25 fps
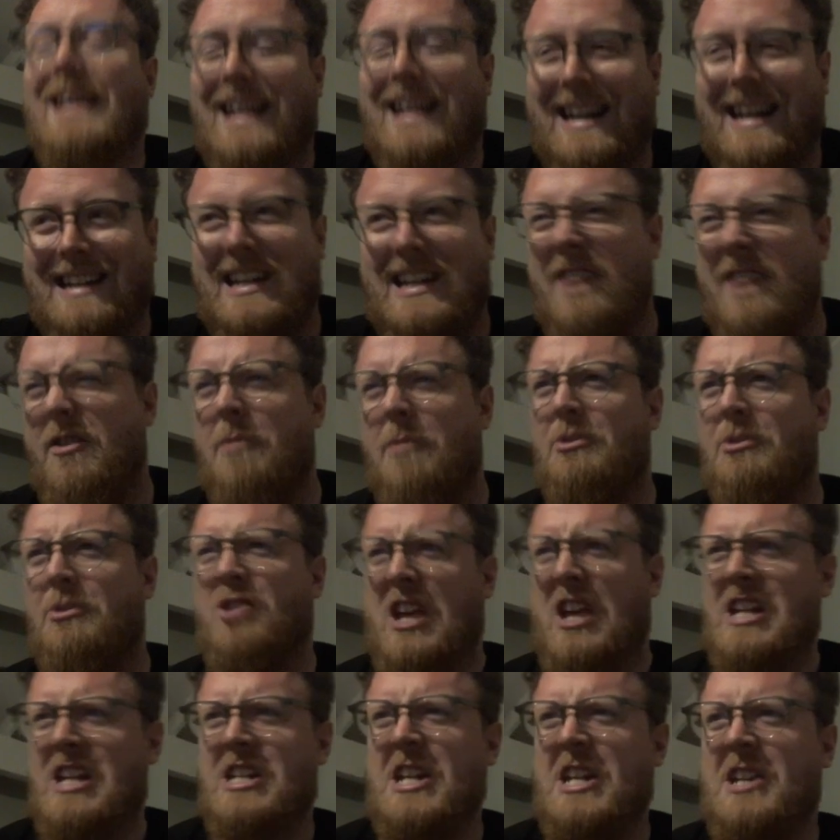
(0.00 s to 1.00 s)
Give them
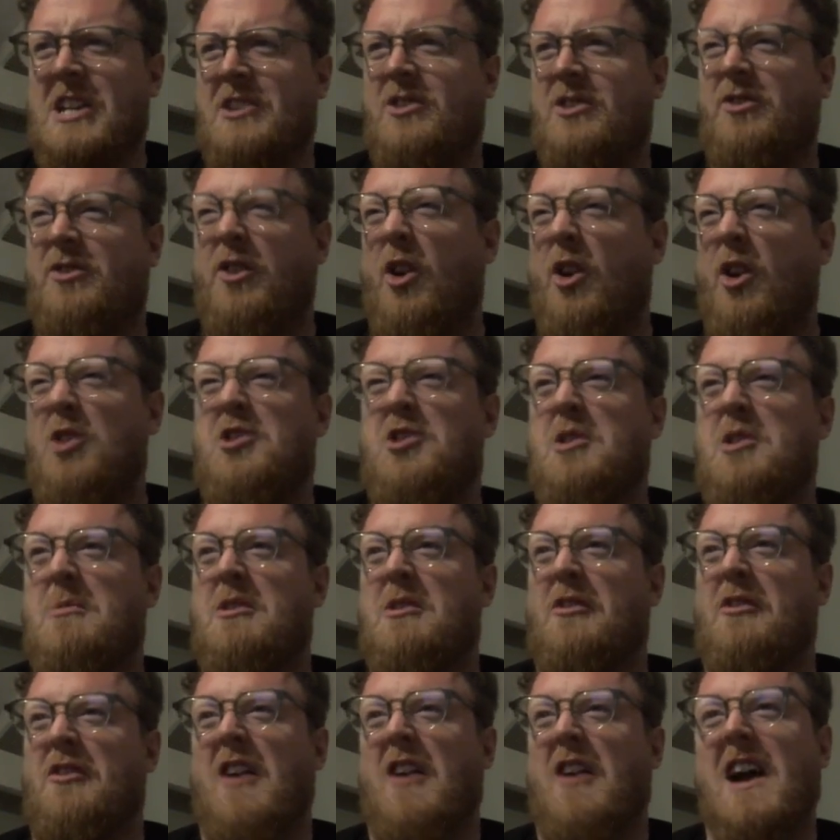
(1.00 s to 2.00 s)
sentience. Force them
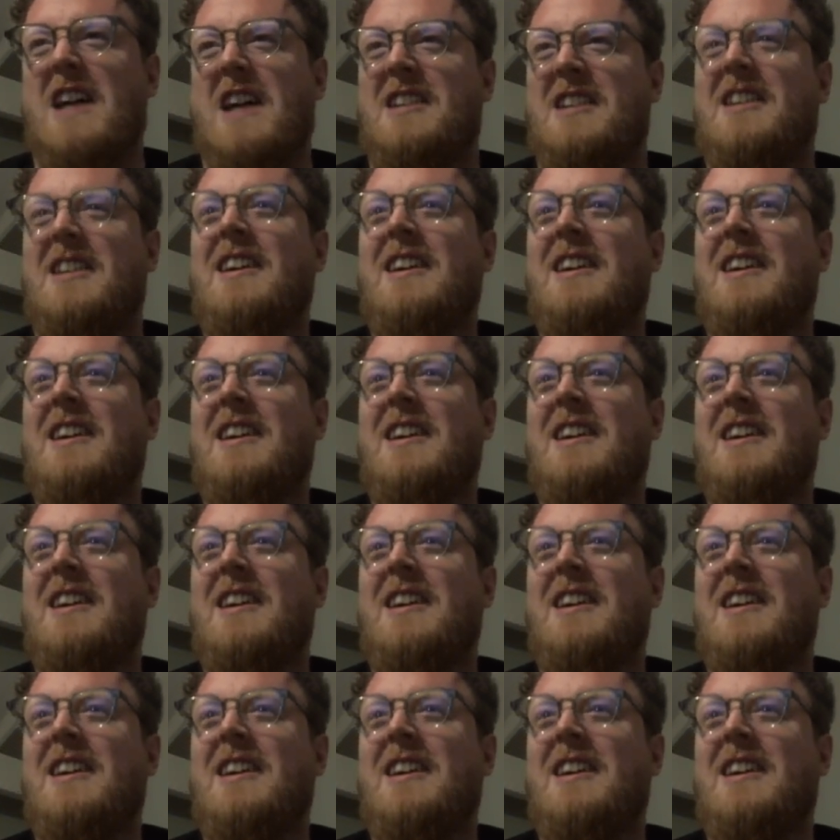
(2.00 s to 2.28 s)
to fight.